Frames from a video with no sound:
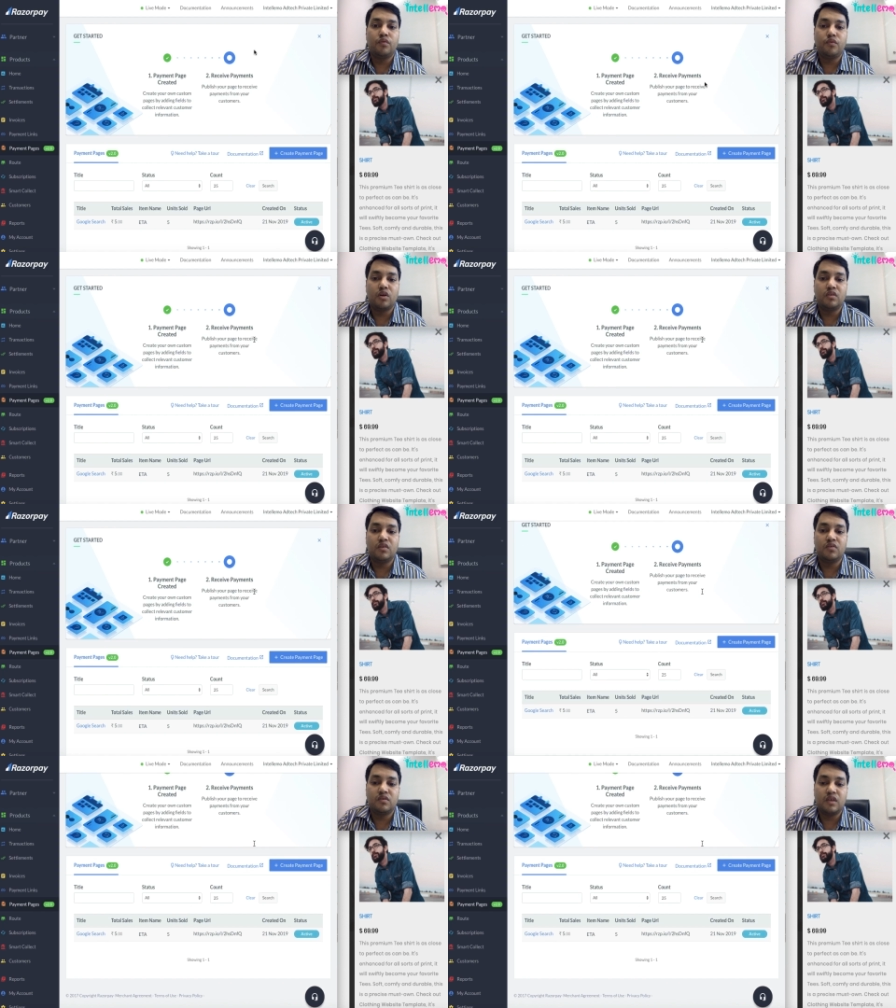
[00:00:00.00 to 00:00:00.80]
for
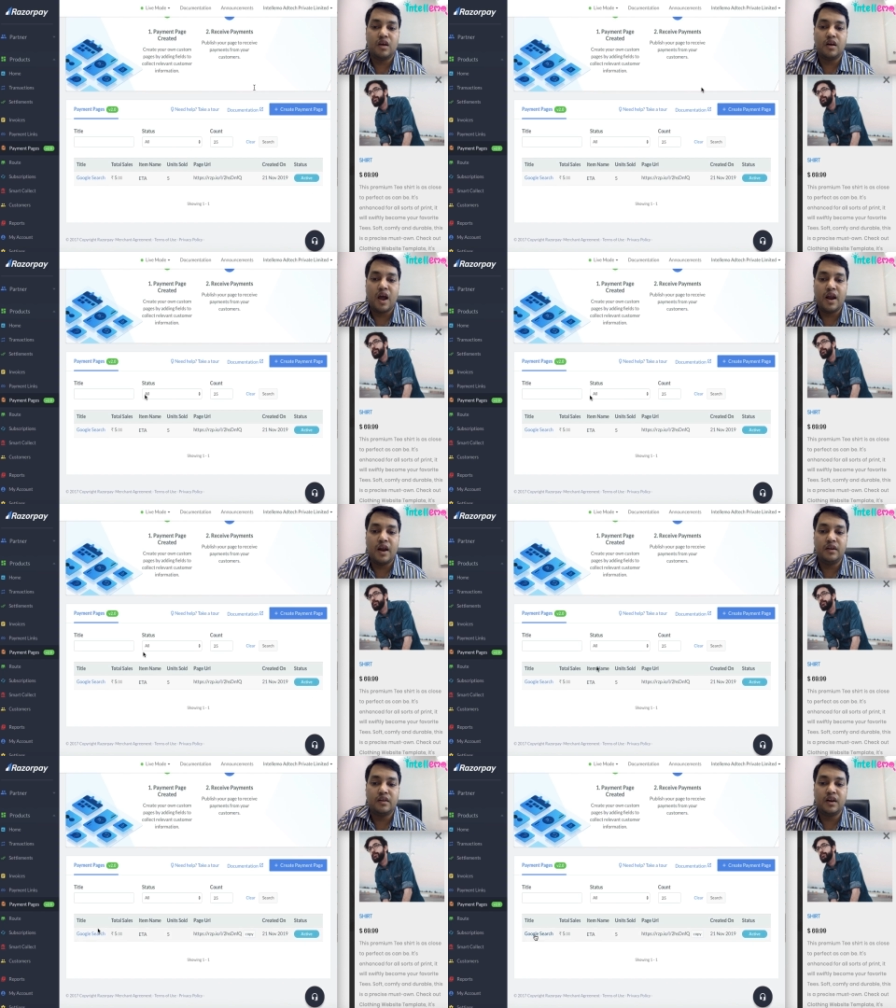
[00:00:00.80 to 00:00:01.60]
this uh, i
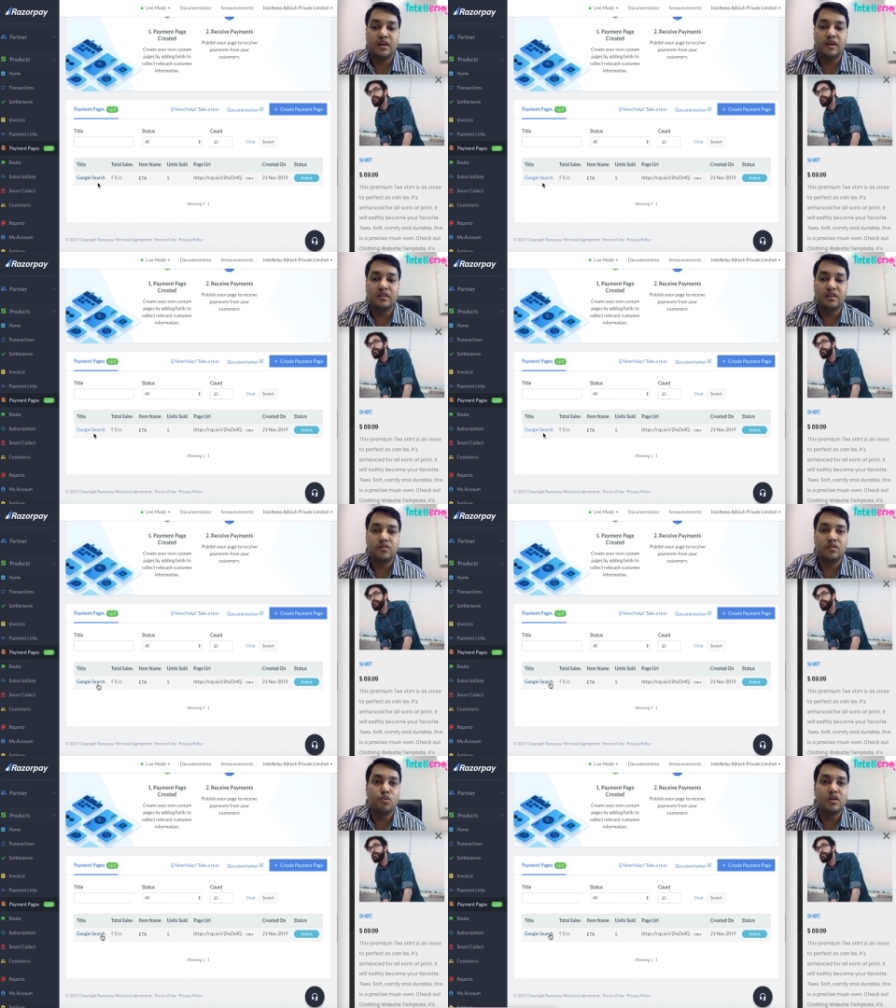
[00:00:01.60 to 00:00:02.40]
had created
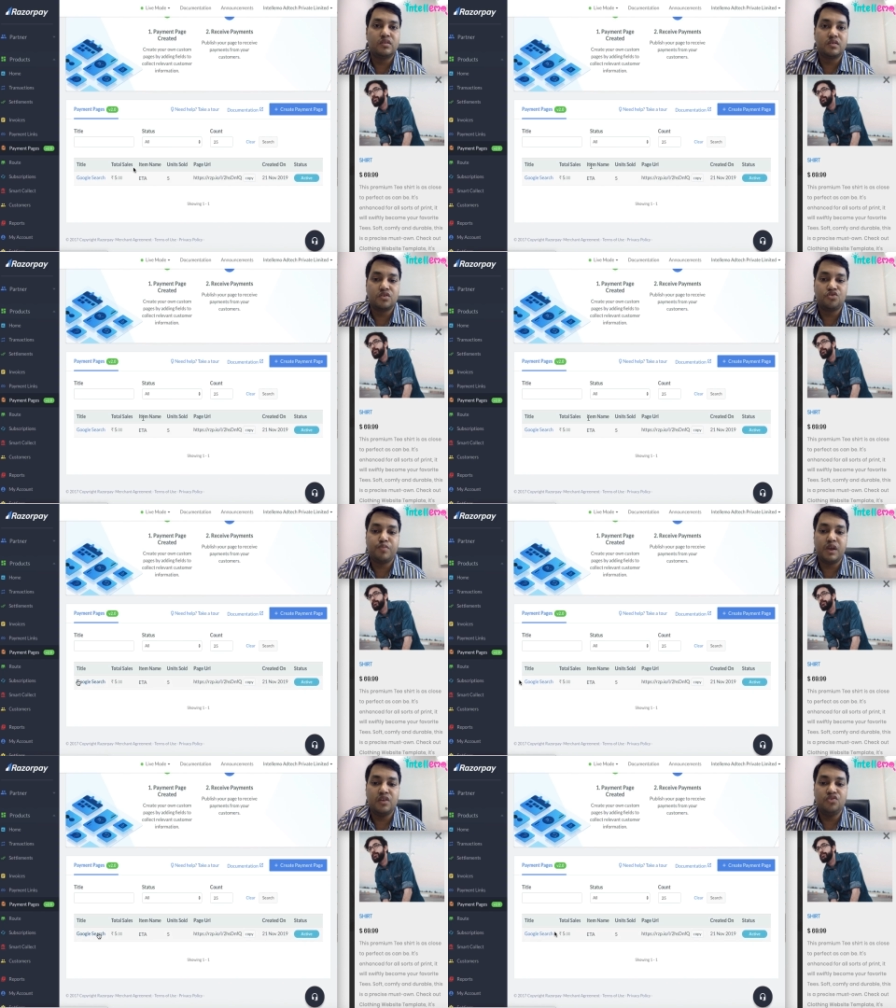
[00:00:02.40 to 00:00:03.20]
this google search
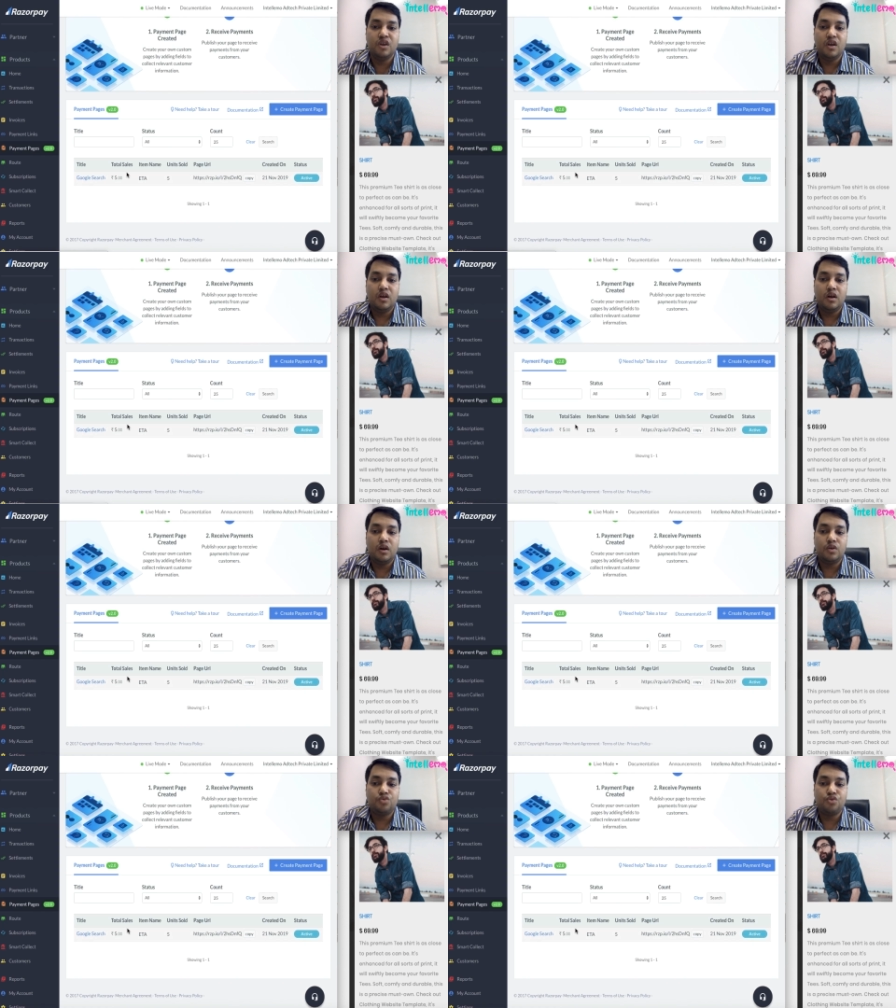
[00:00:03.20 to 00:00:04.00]
page uh,
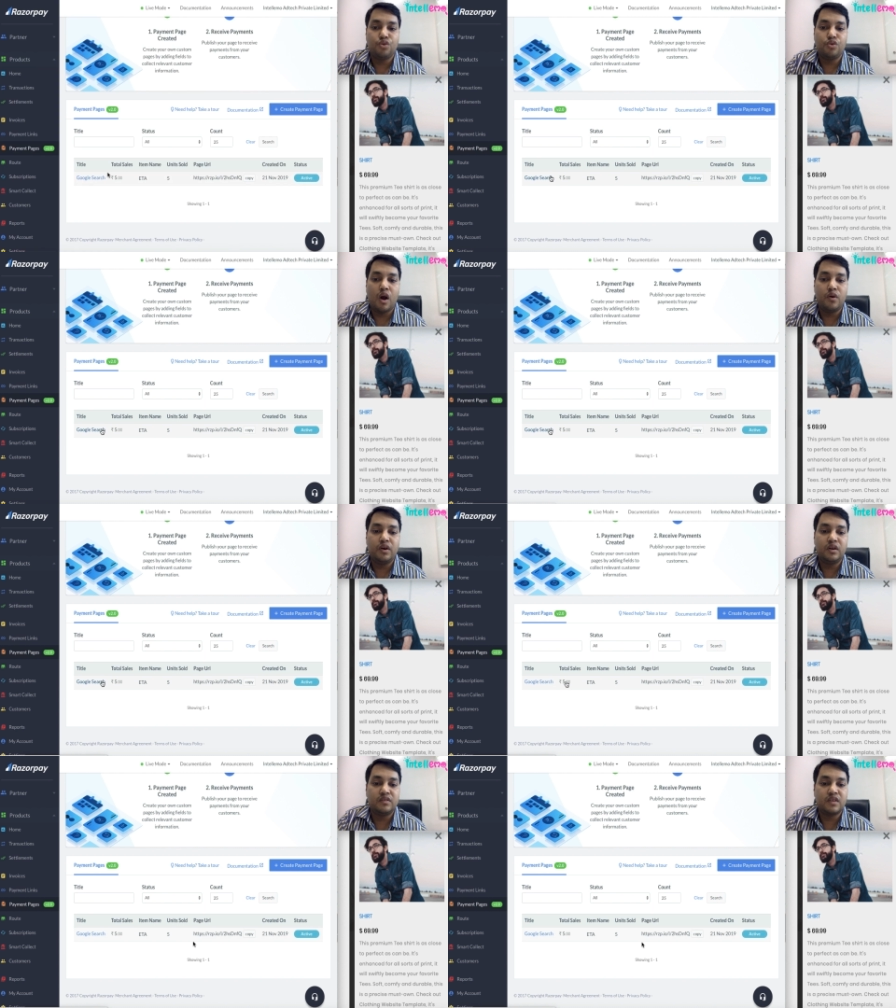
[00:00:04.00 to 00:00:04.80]
to show you how
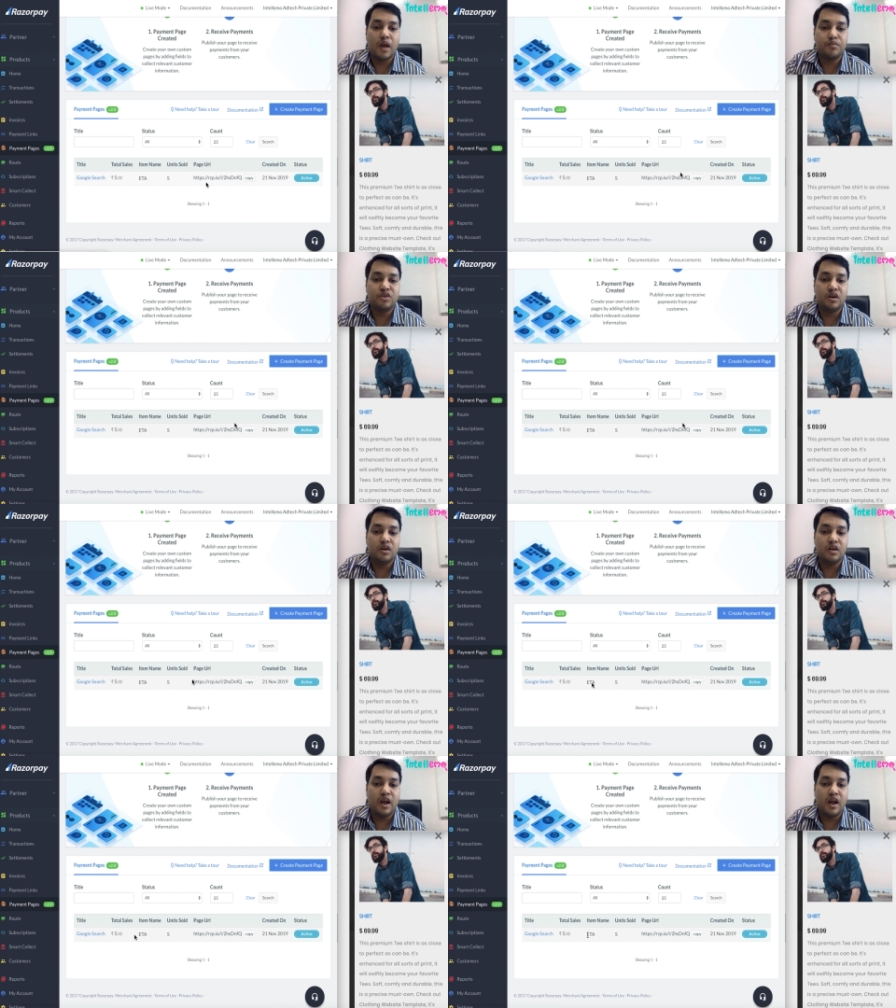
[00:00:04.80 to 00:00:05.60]
it is
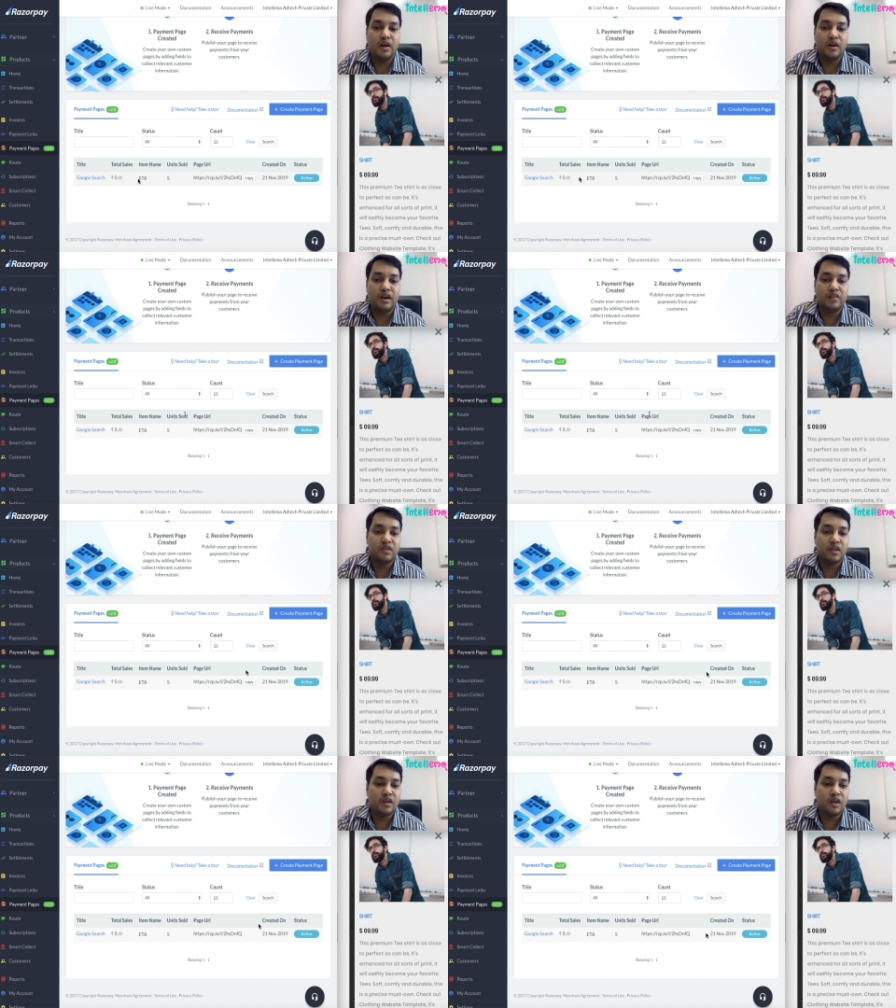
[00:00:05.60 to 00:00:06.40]
captured and let's
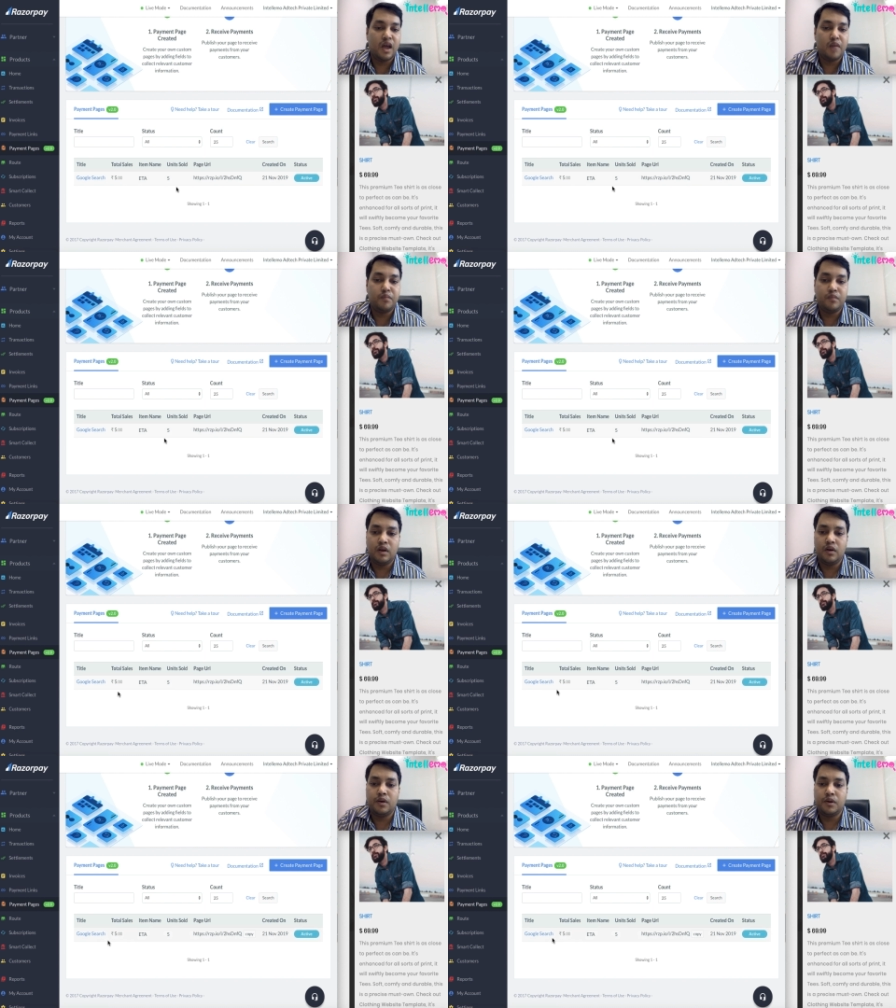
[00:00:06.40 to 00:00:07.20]
say i
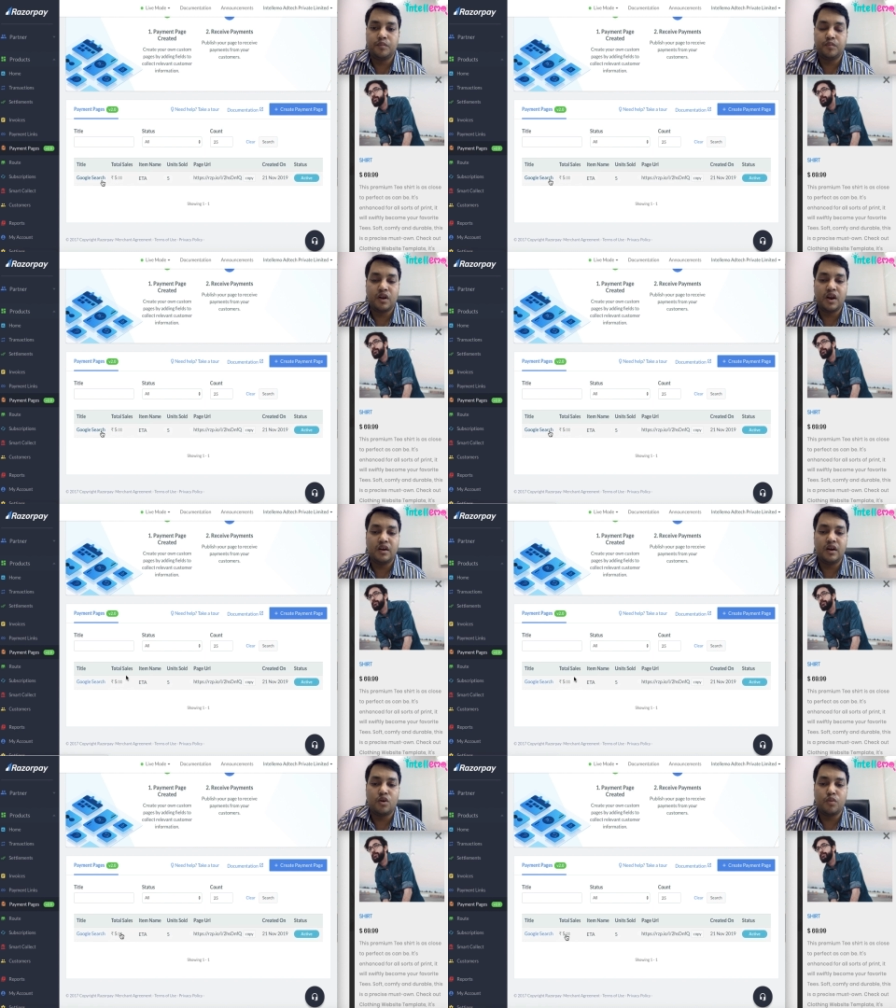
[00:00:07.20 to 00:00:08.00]
uh,
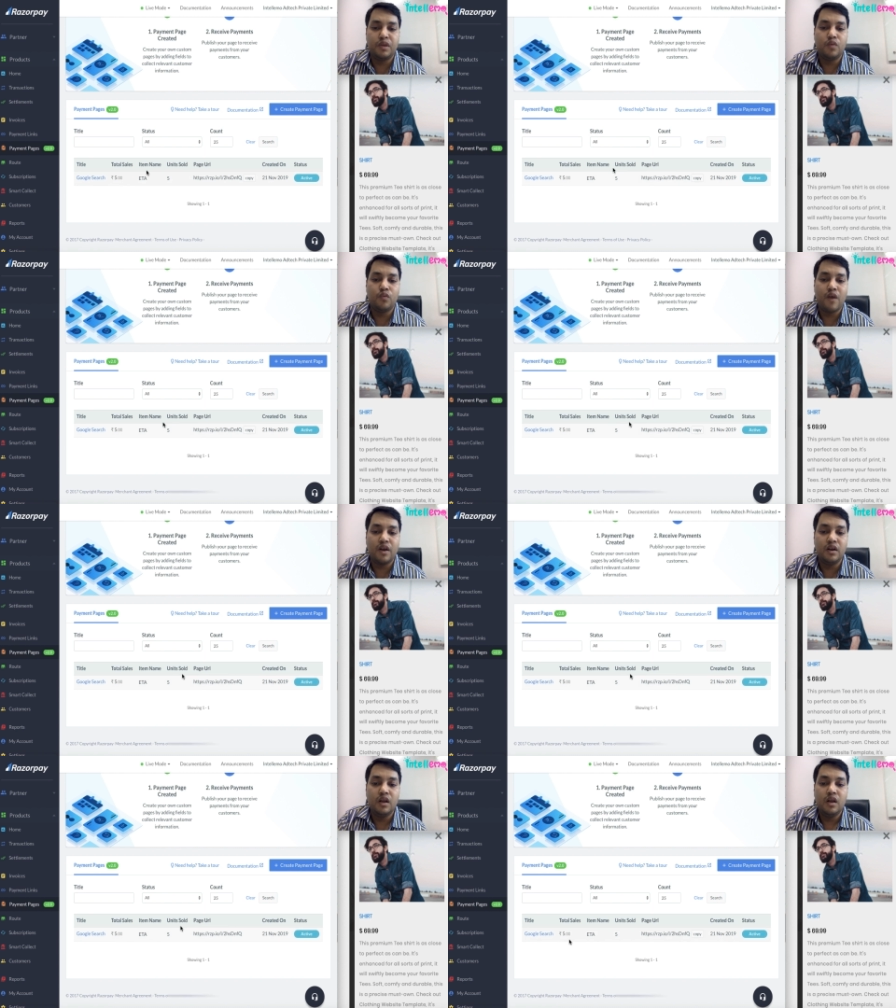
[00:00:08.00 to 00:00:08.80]
created rupee 1